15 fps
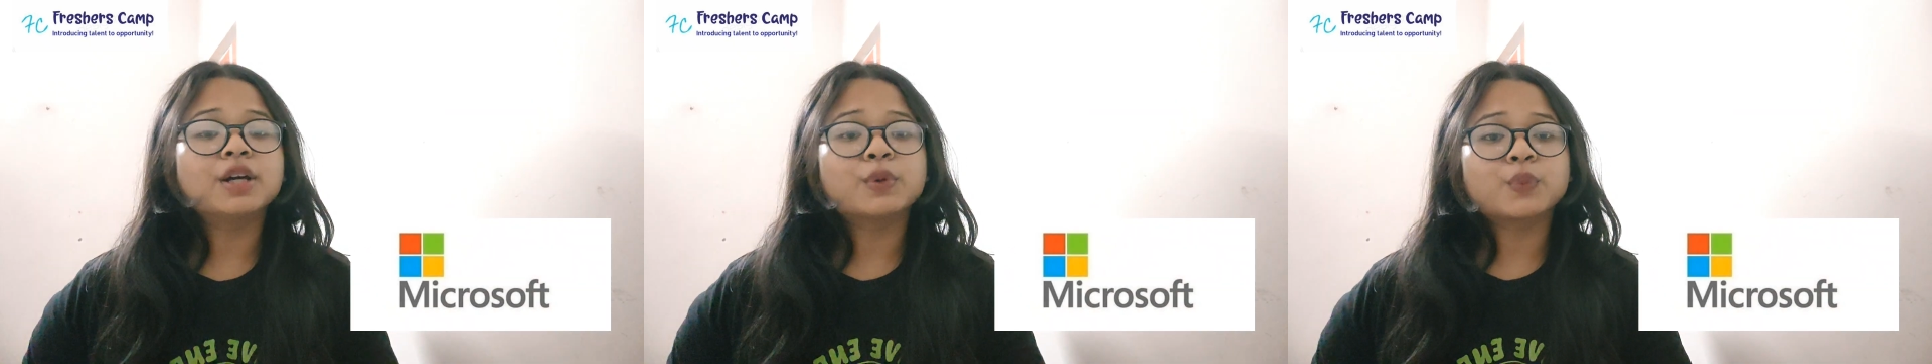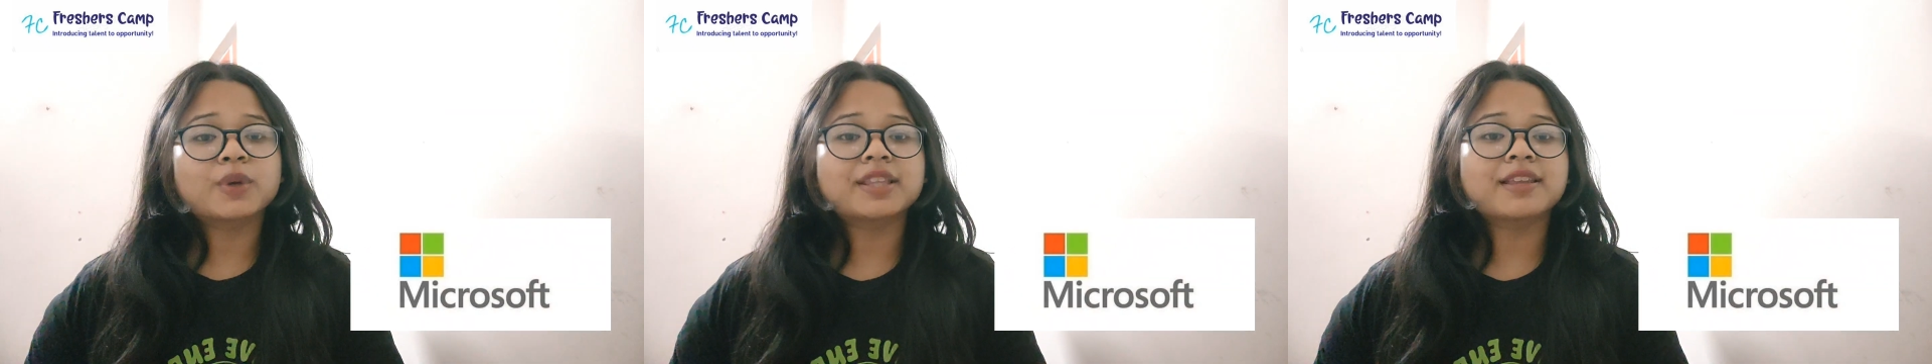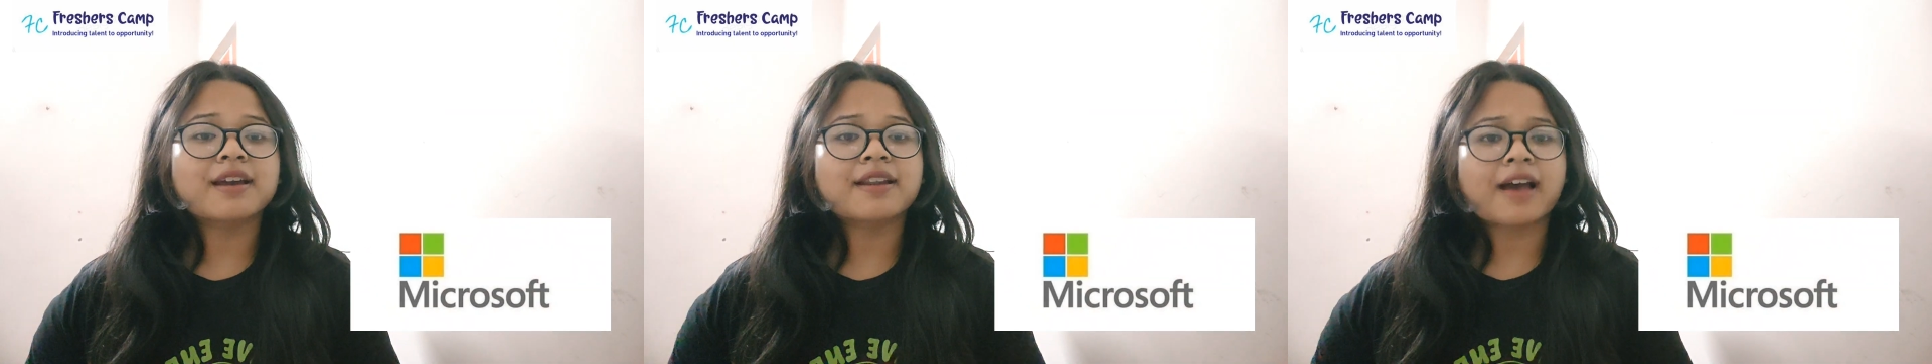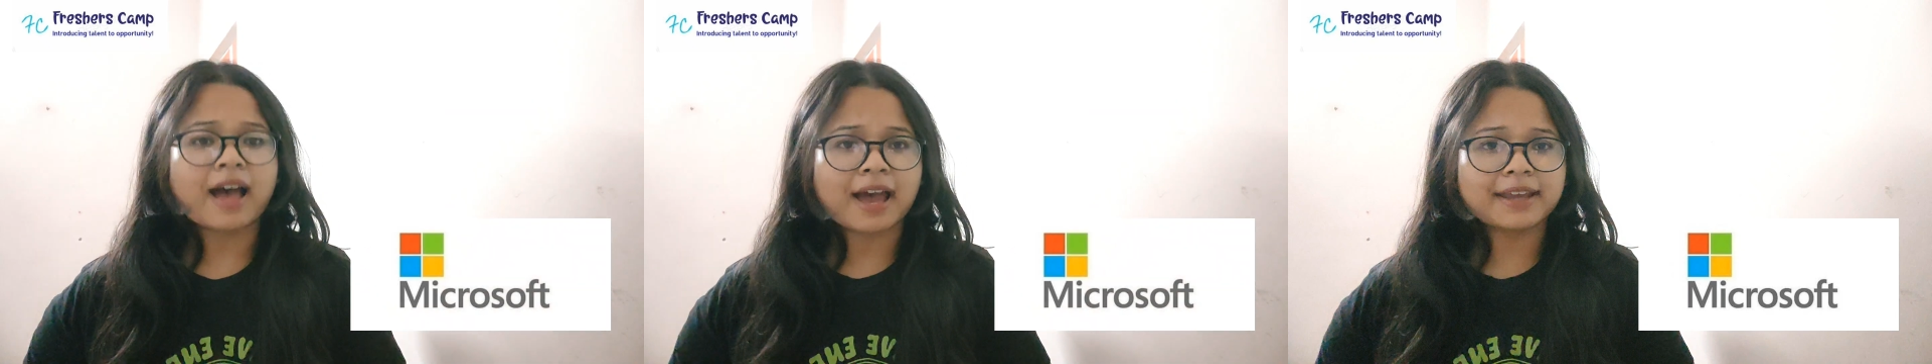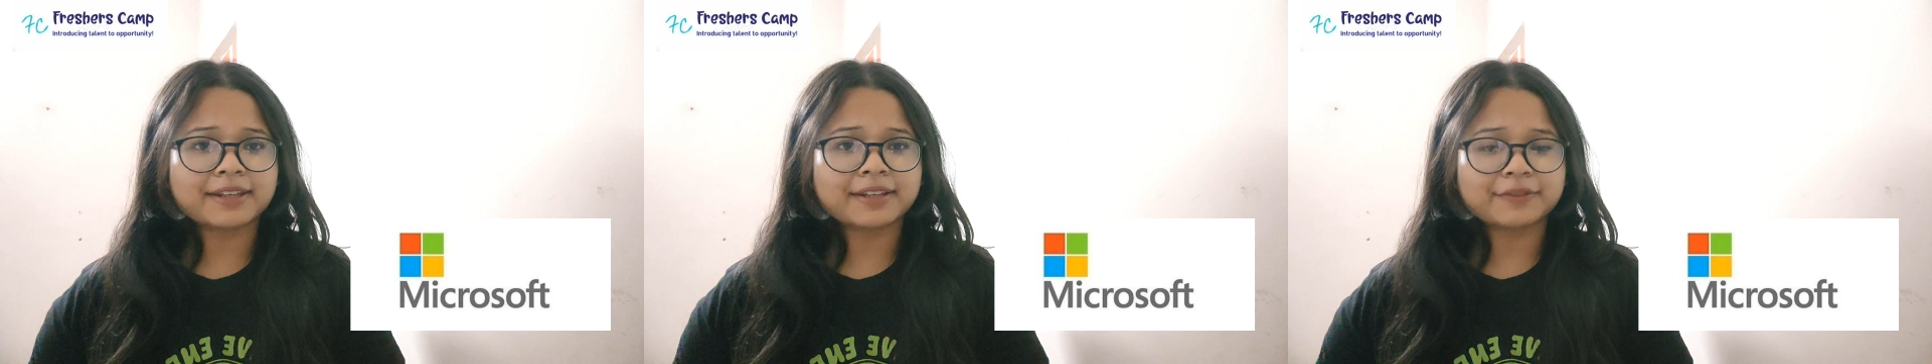where they are
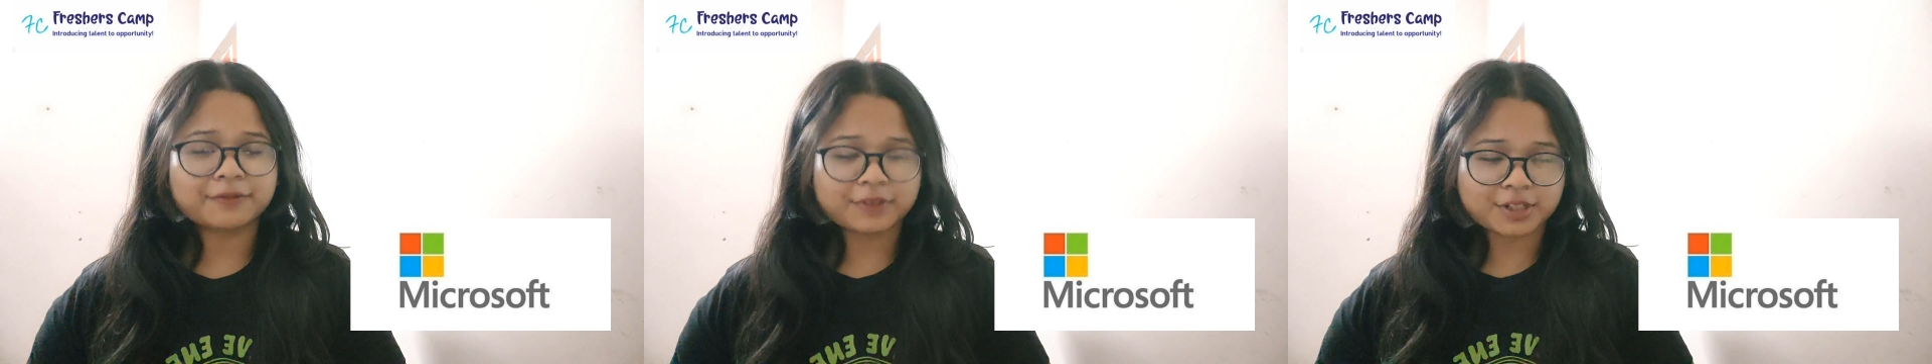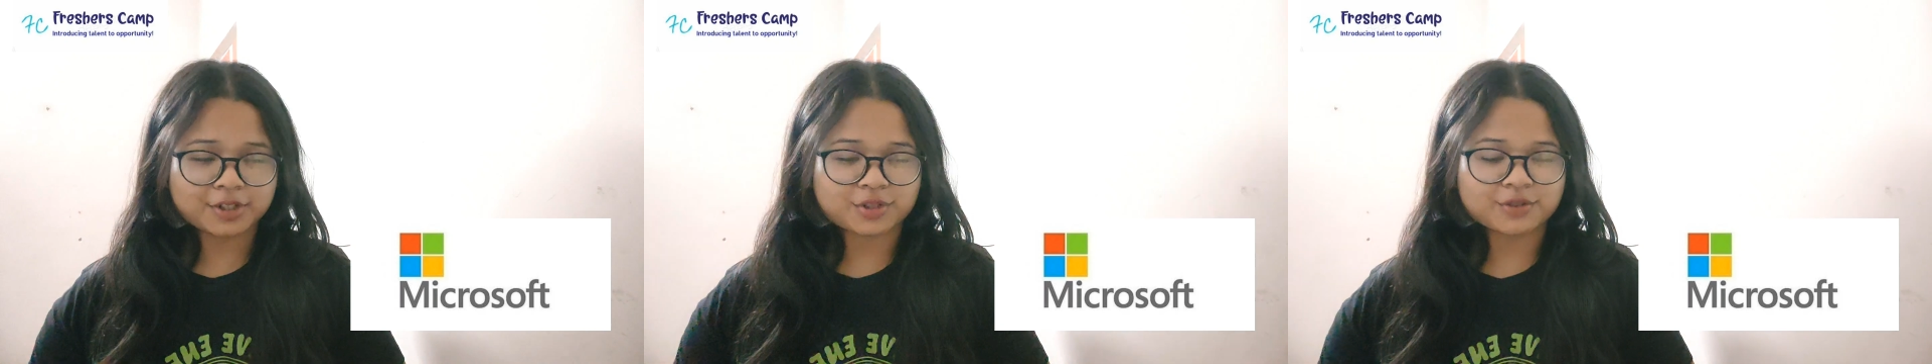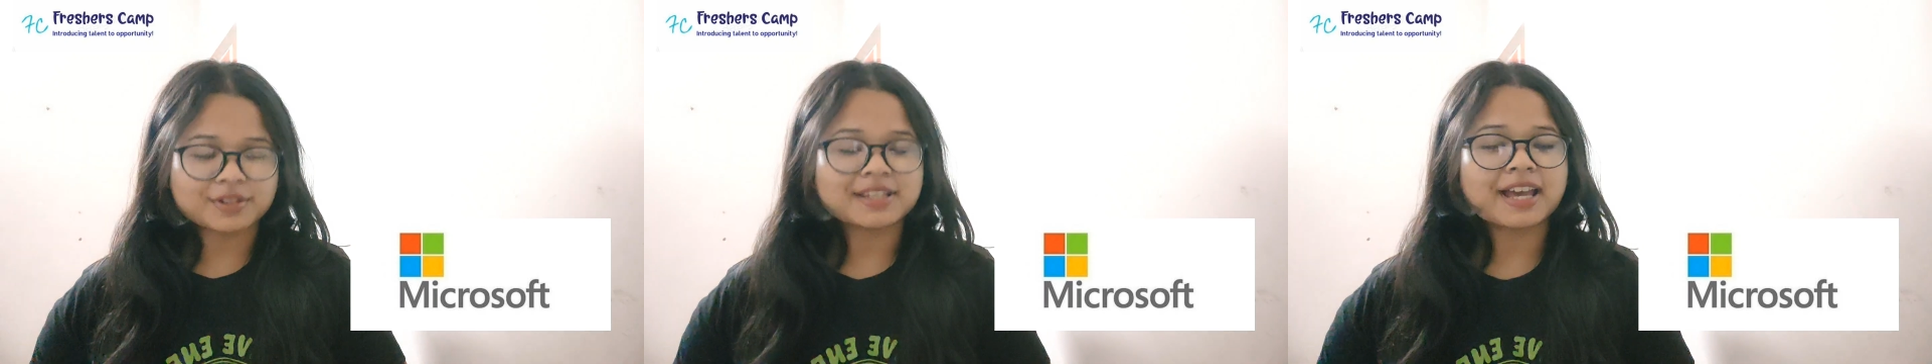hiring freshers